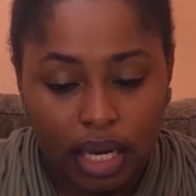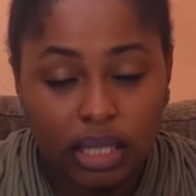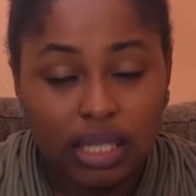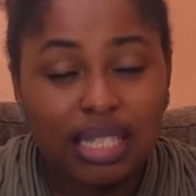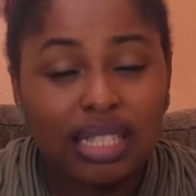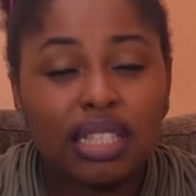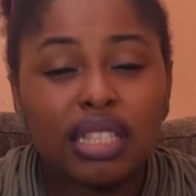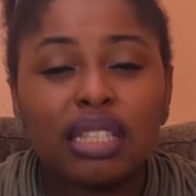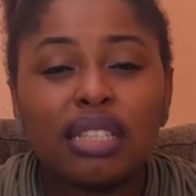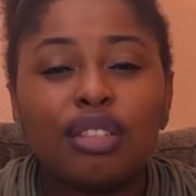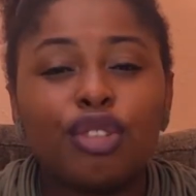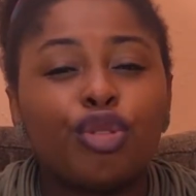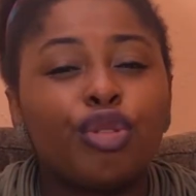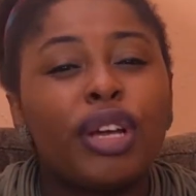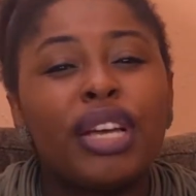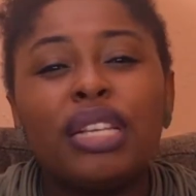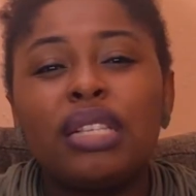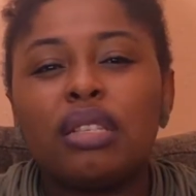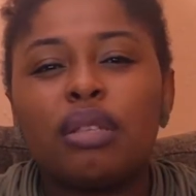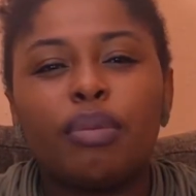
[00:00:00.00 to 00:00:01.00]
This
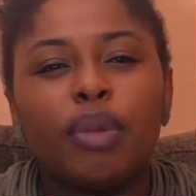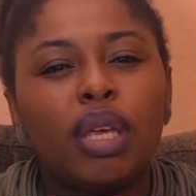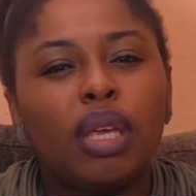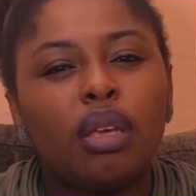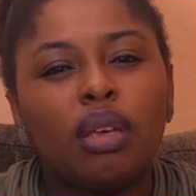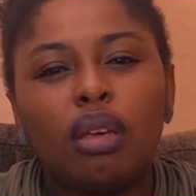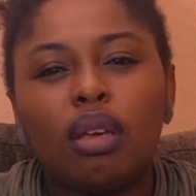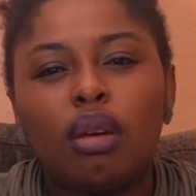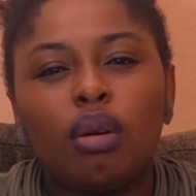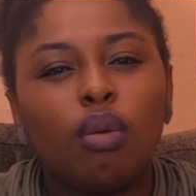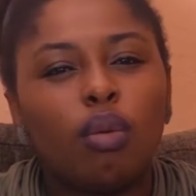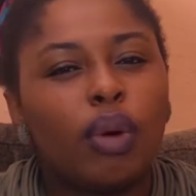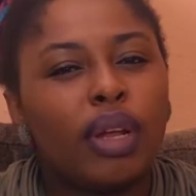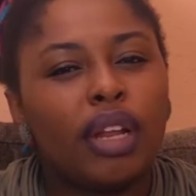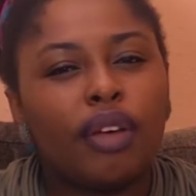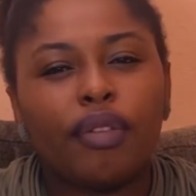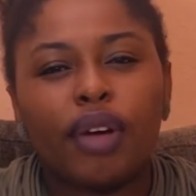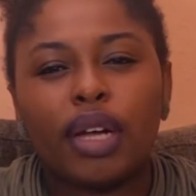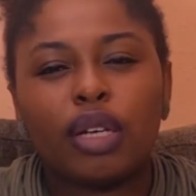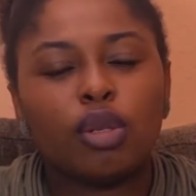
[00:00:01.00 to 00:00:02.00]
drains me
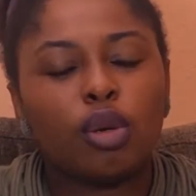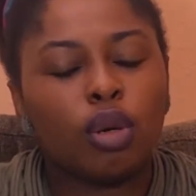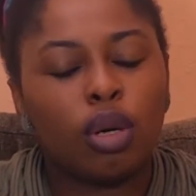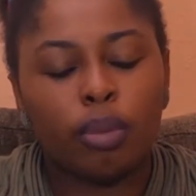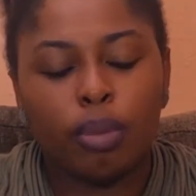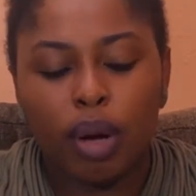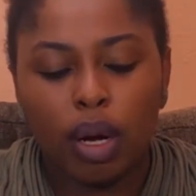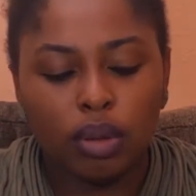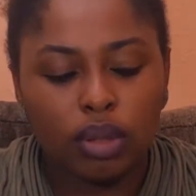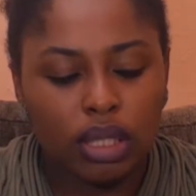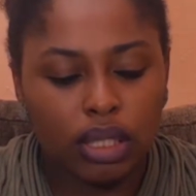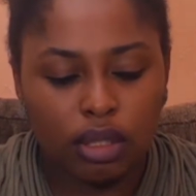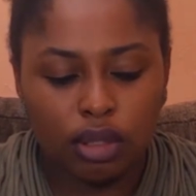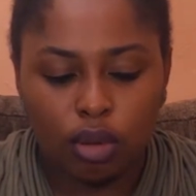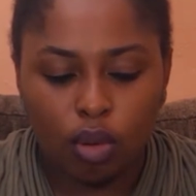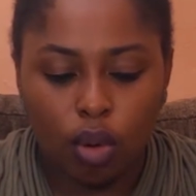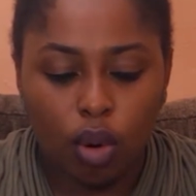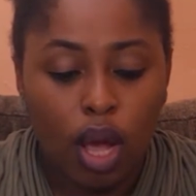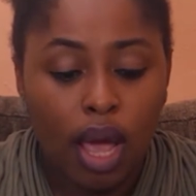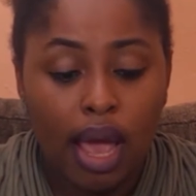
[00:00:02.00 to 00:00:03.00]
whenever I talk about it,
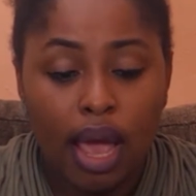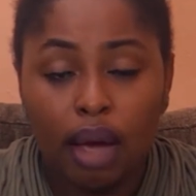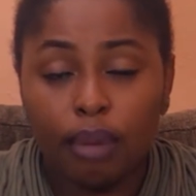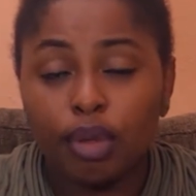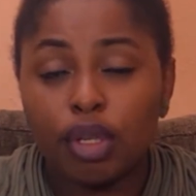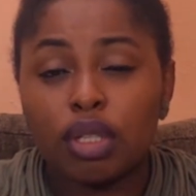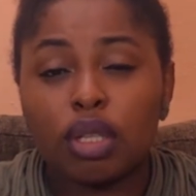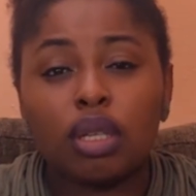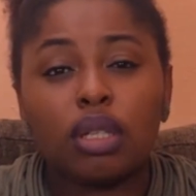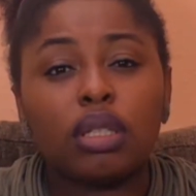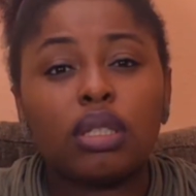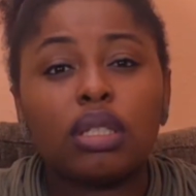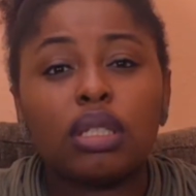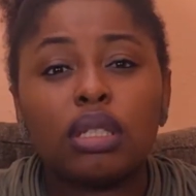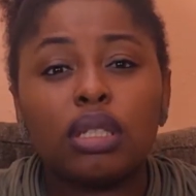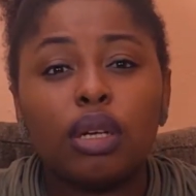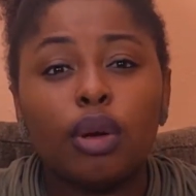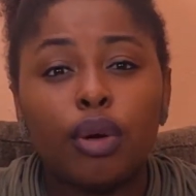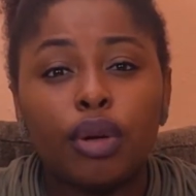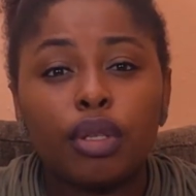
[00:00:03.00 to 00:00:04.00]
so I'm just
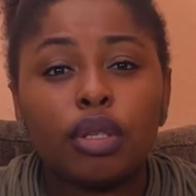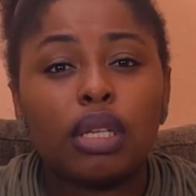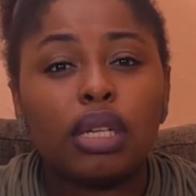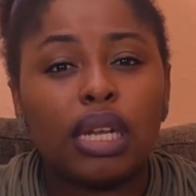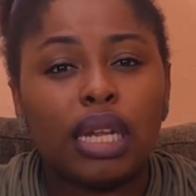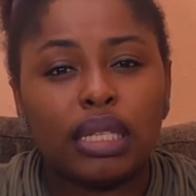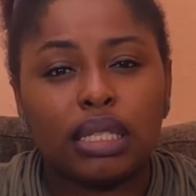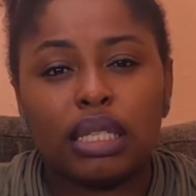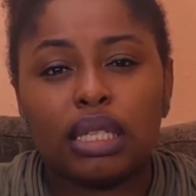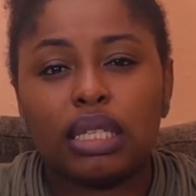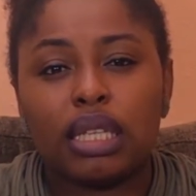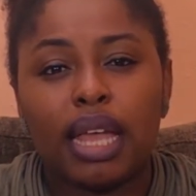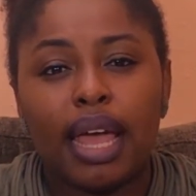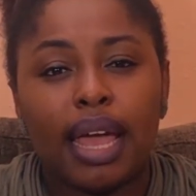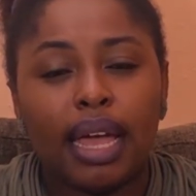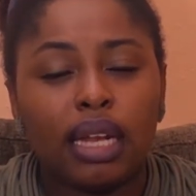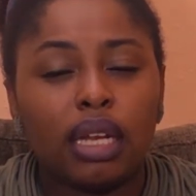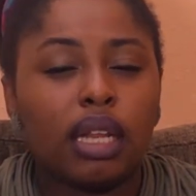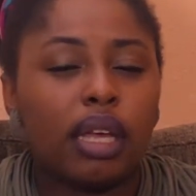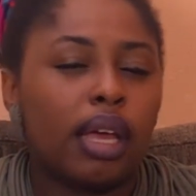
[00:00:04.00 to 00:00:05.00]
going to let it
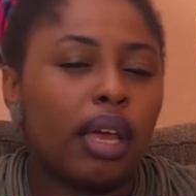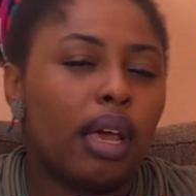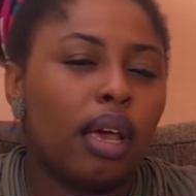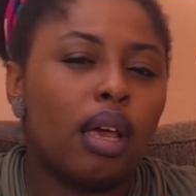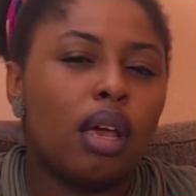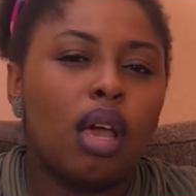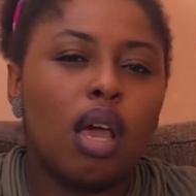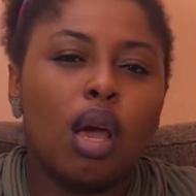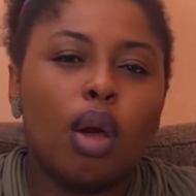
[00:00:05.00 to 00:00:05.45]
end here